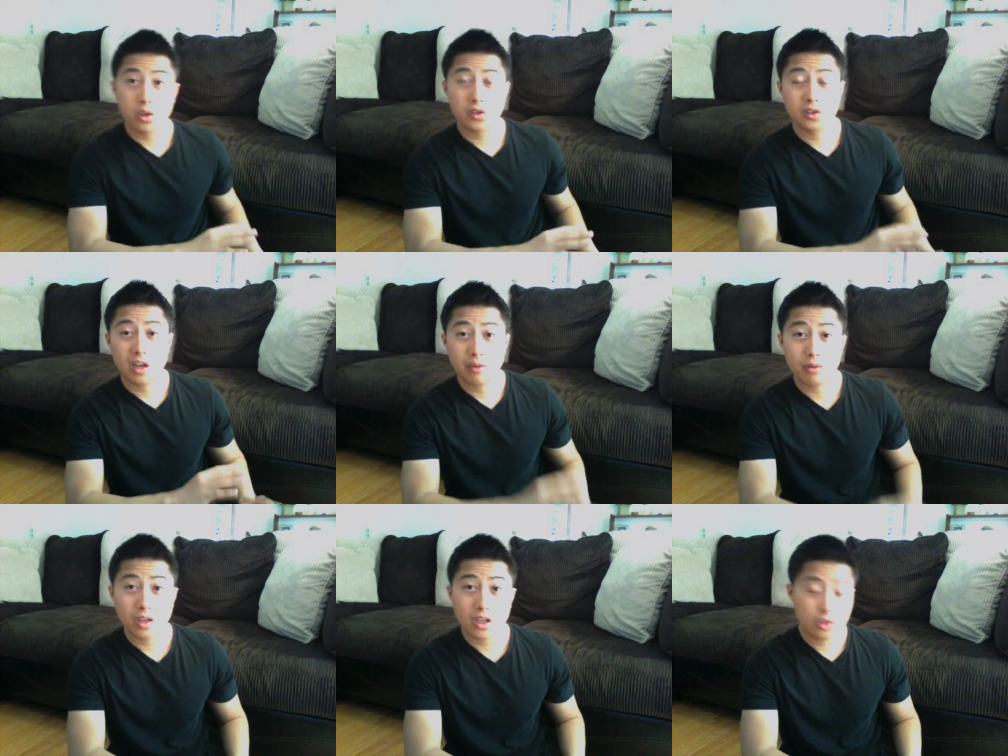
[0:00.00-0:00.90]

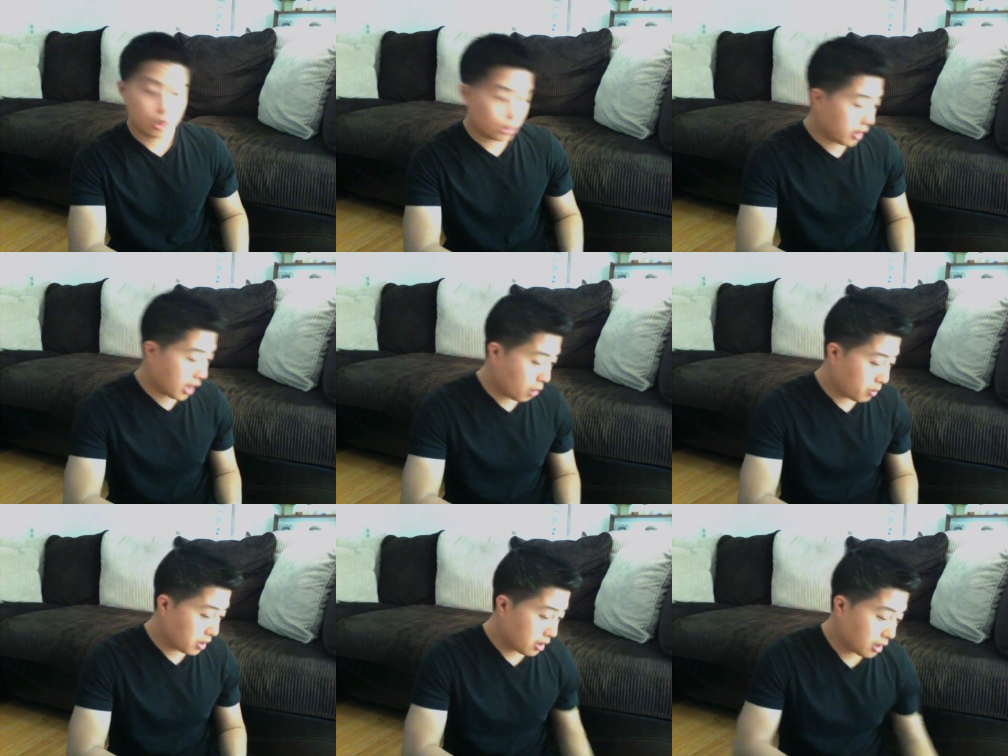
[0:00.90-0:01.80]
definitely do help.
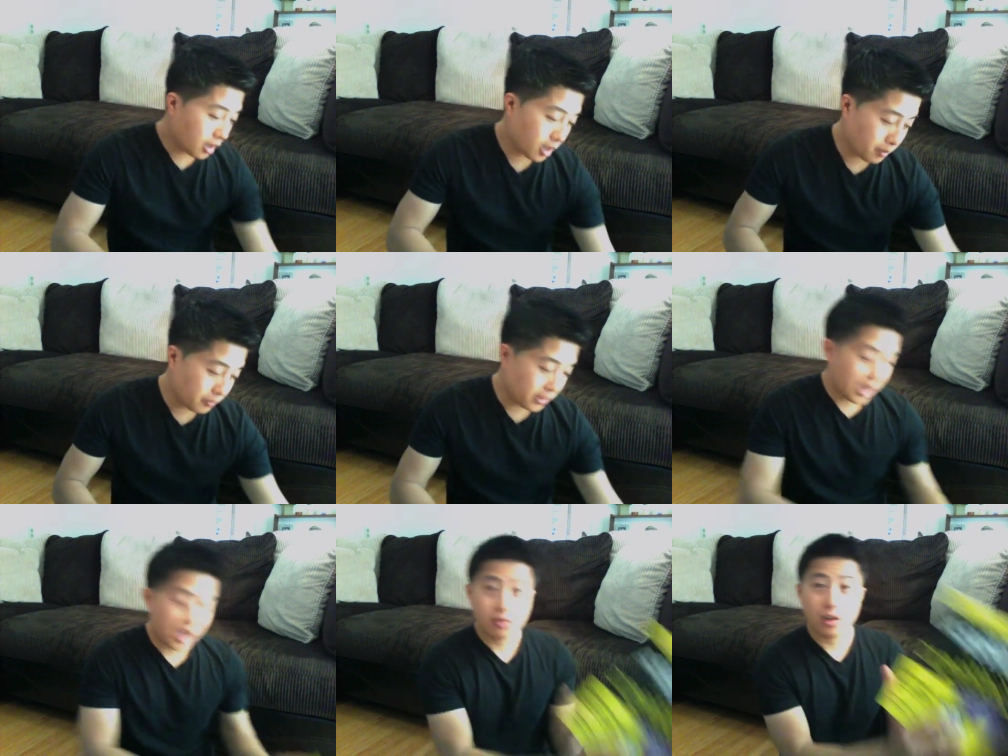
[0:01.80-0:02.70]
The
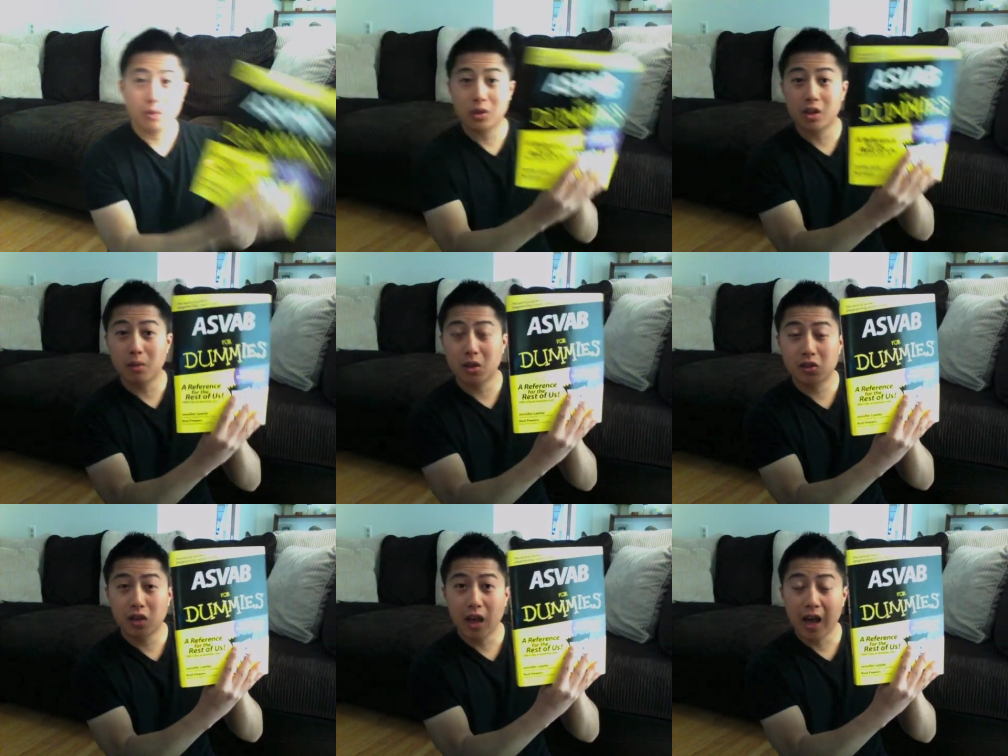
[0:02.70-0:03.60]
ASVAB for
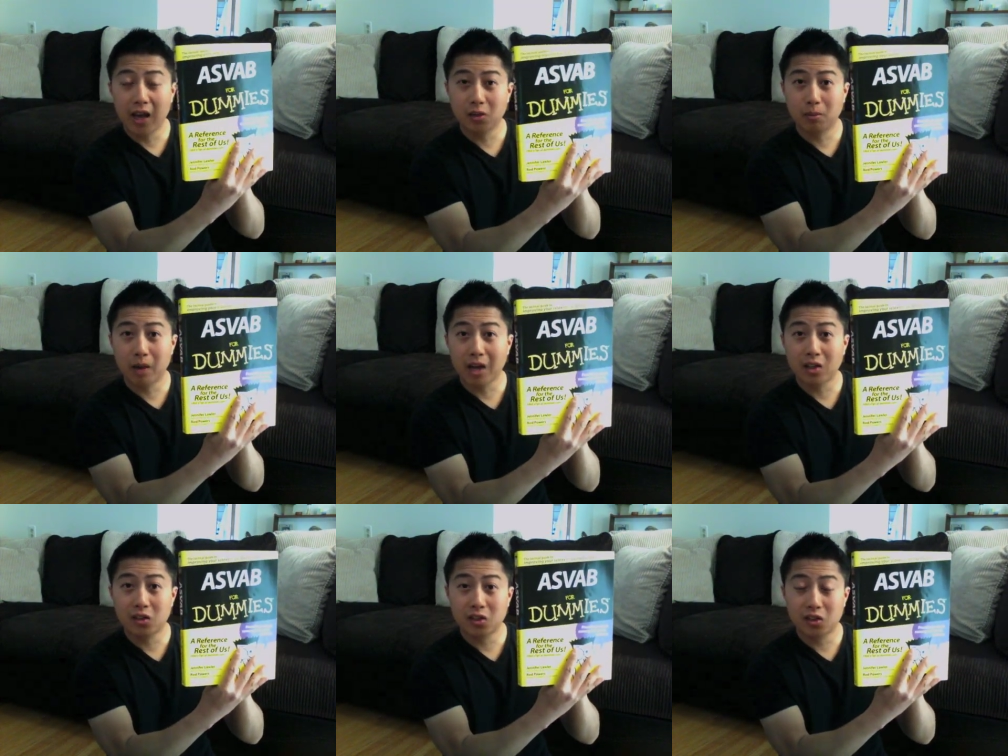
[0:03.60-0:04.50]
Dummies has a
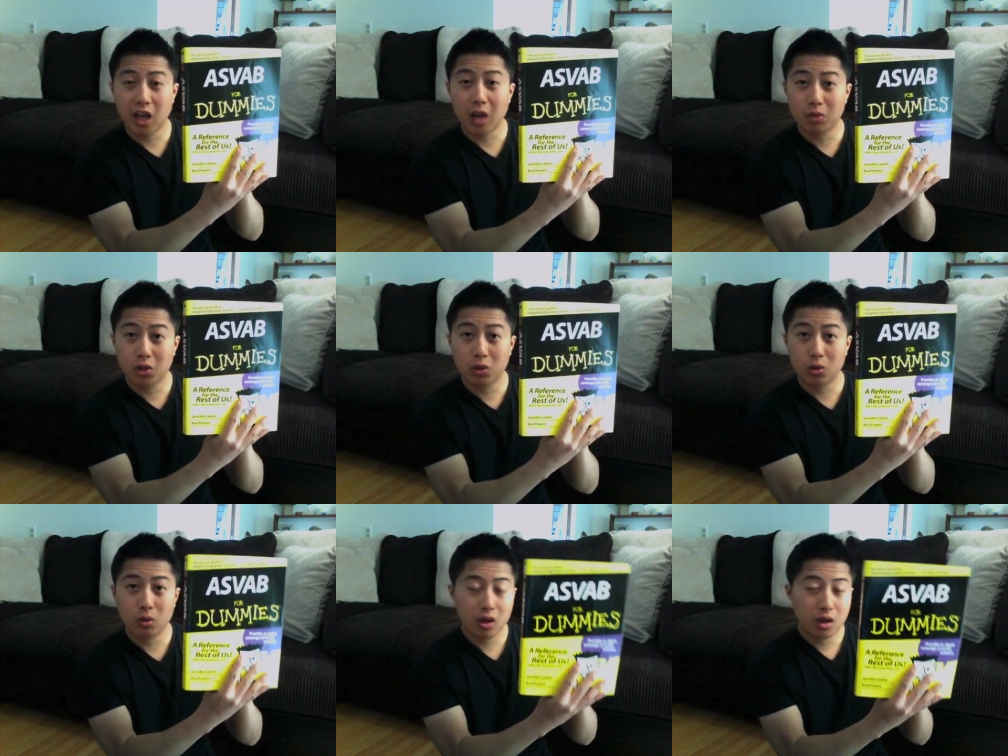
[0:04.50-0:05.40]
practice exam too.
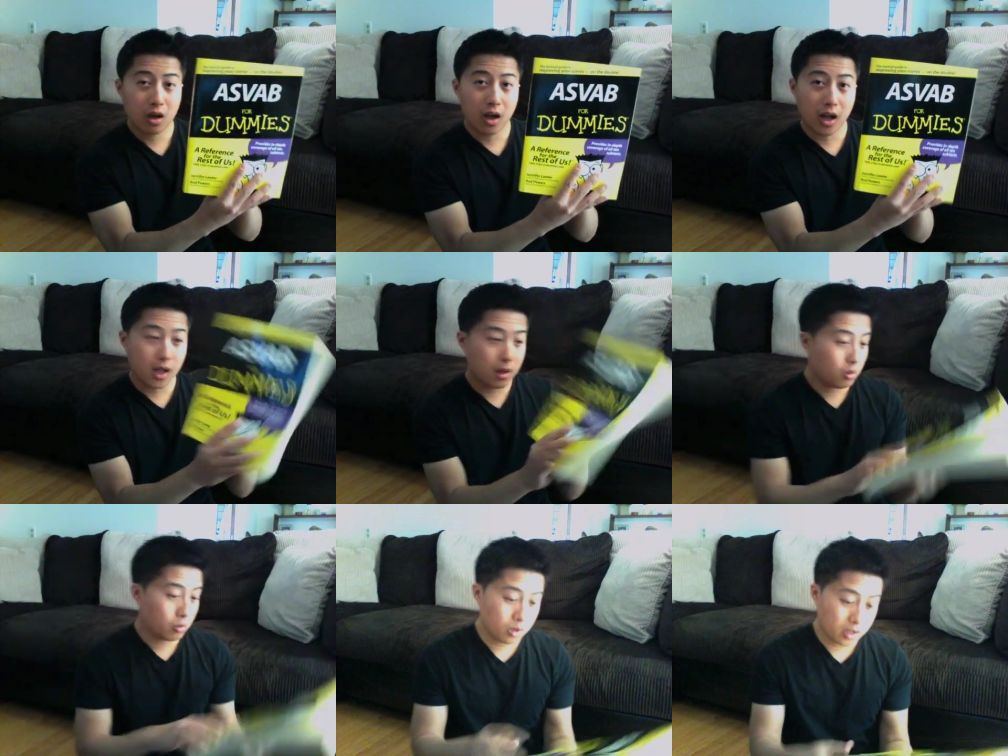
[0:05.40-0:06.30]

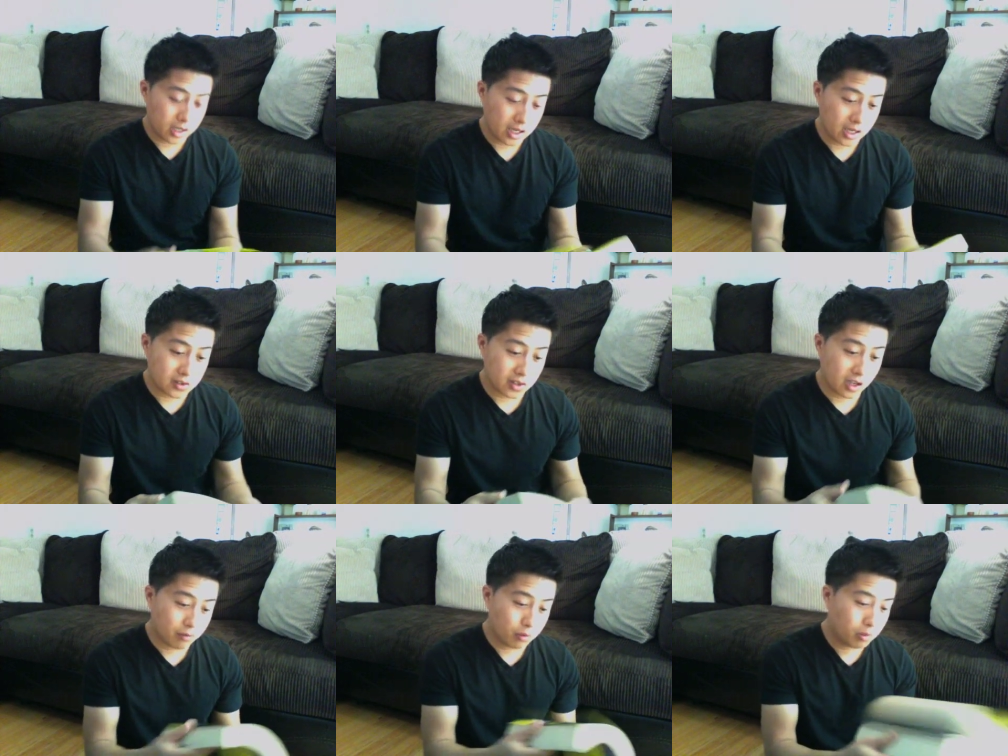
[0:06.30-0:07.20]
Really, it is a
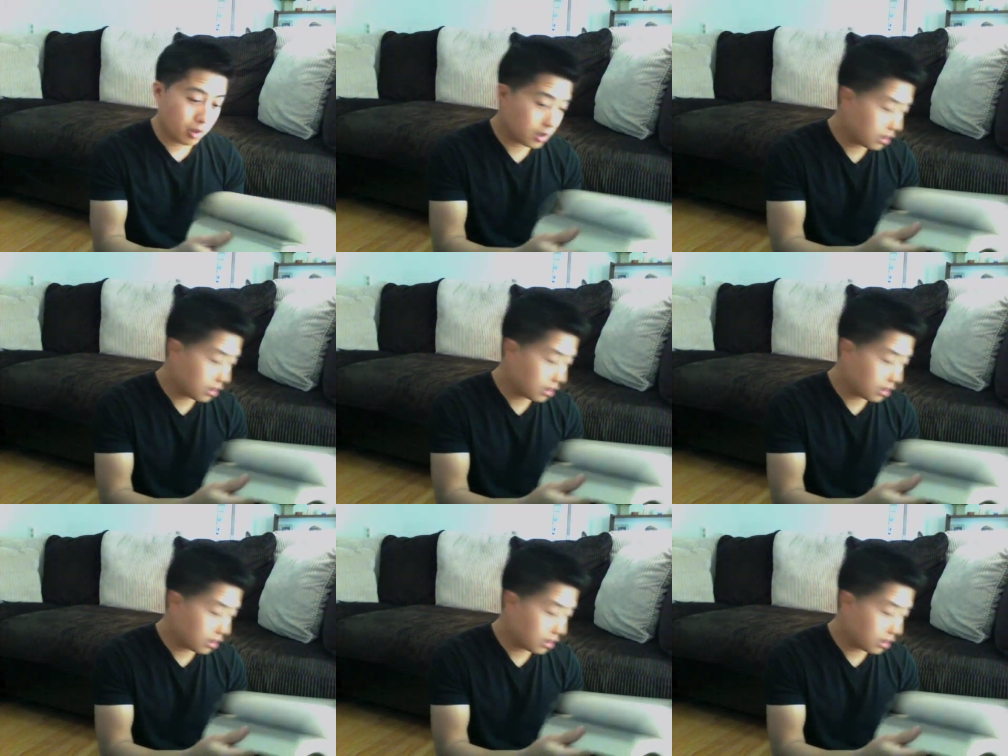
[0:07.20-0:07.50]
helpful book,